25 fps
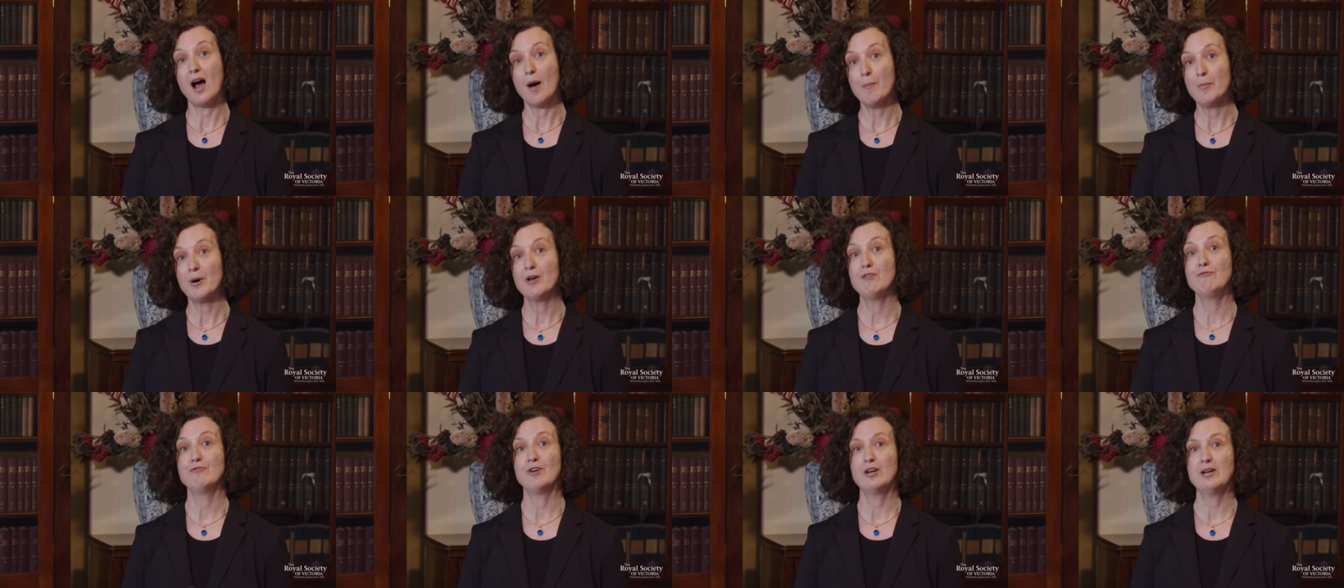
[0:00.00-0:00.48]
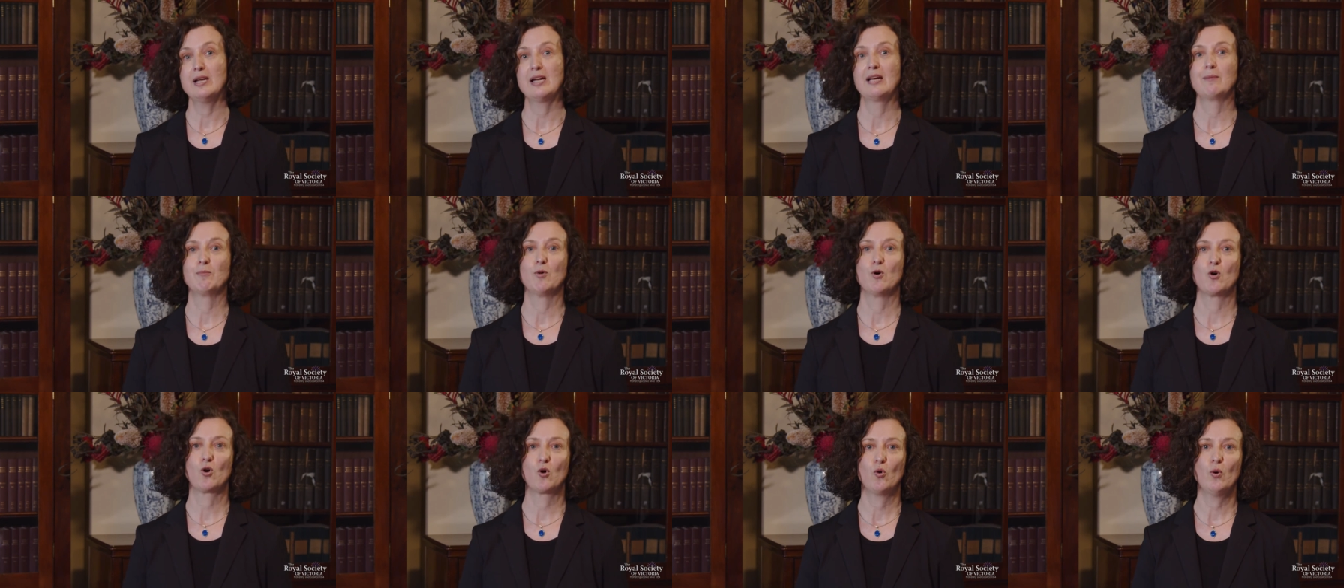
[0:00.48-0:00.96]
up and
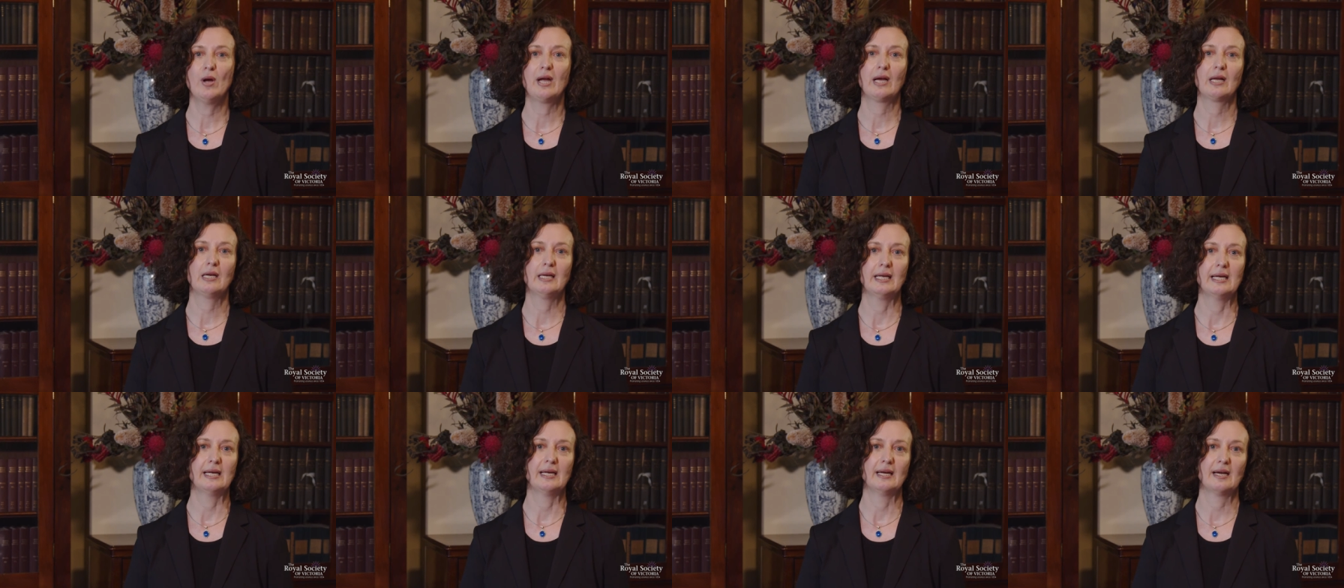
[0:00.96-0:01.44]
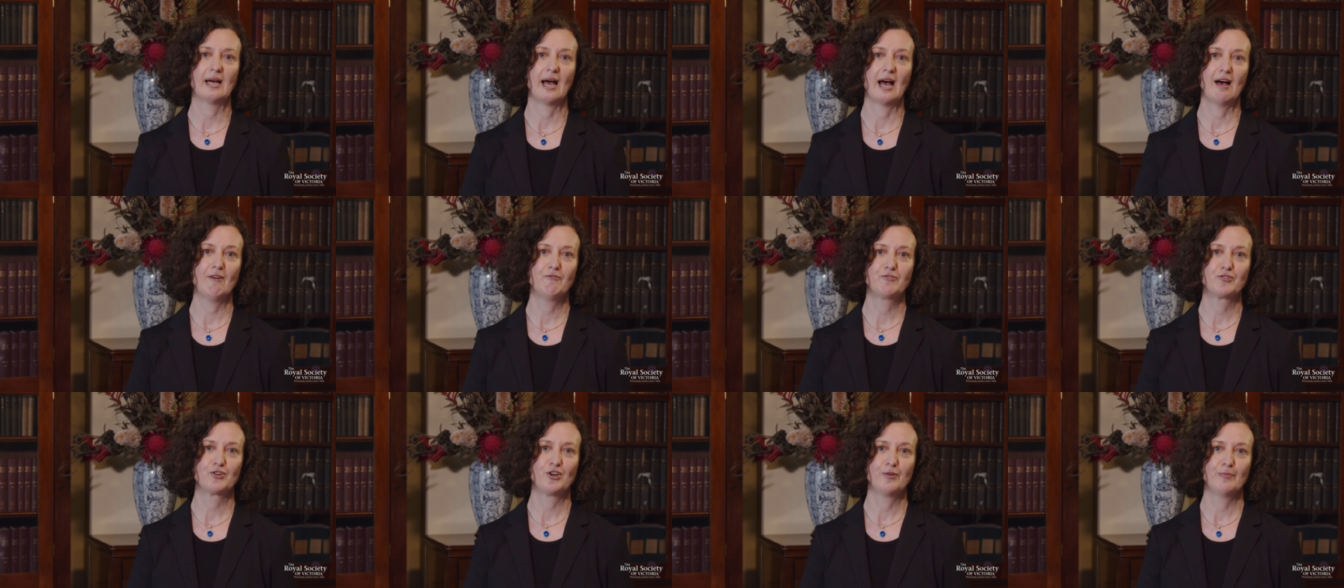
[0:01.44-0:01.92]
running more quickly
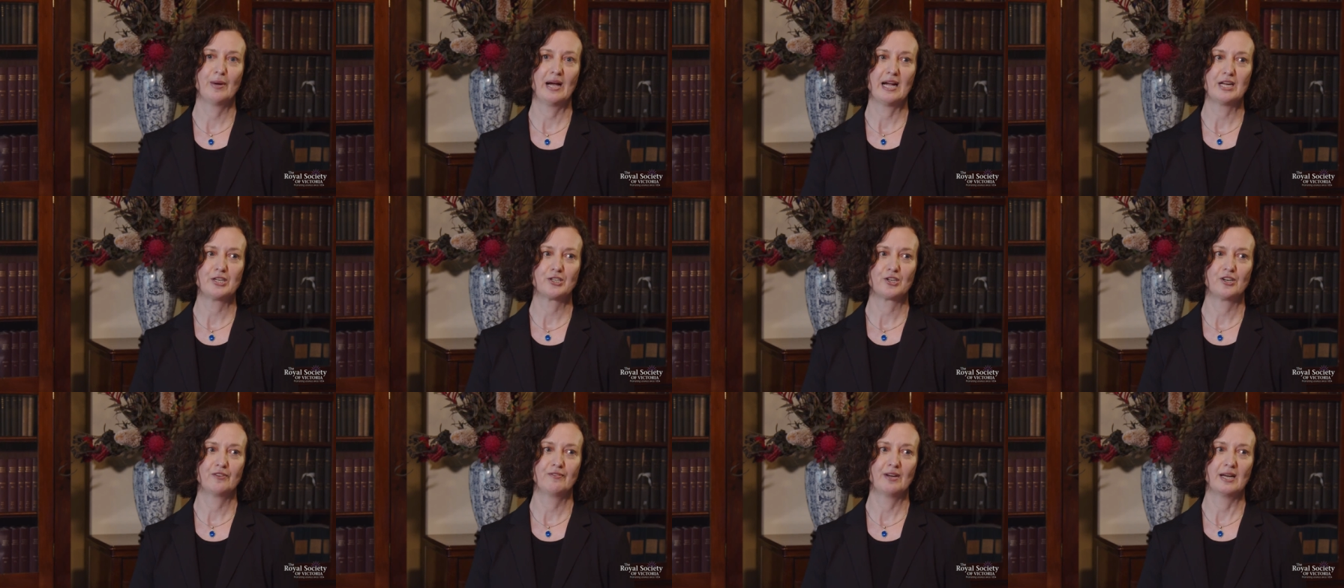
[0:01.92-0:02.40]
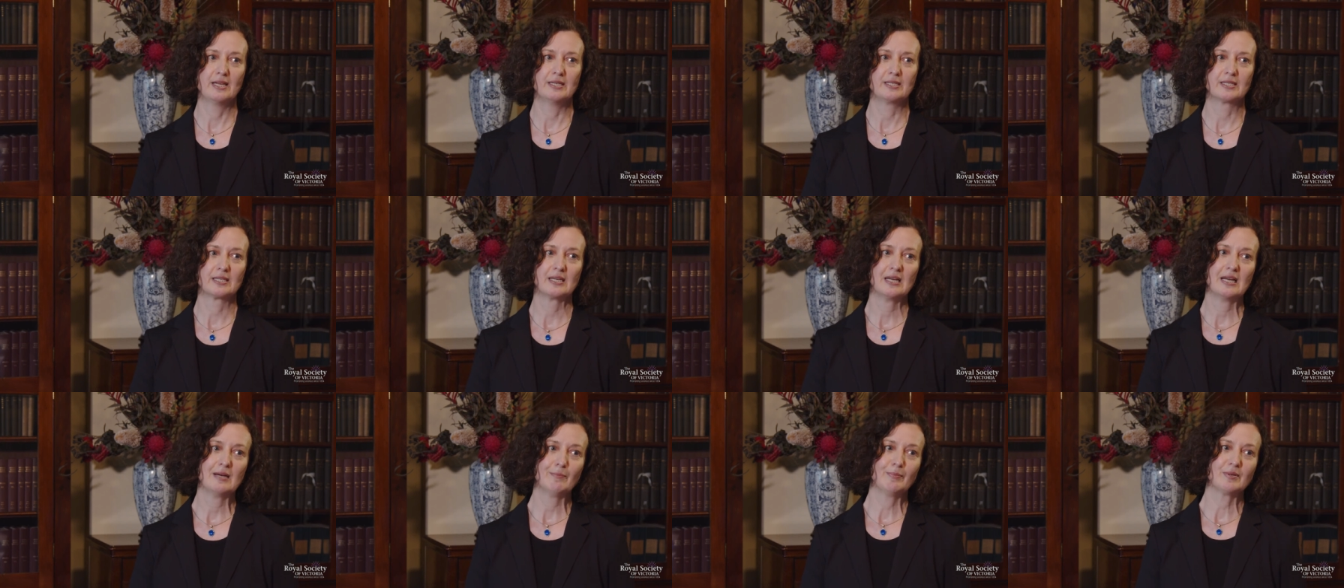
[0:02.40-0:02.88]
after a major event.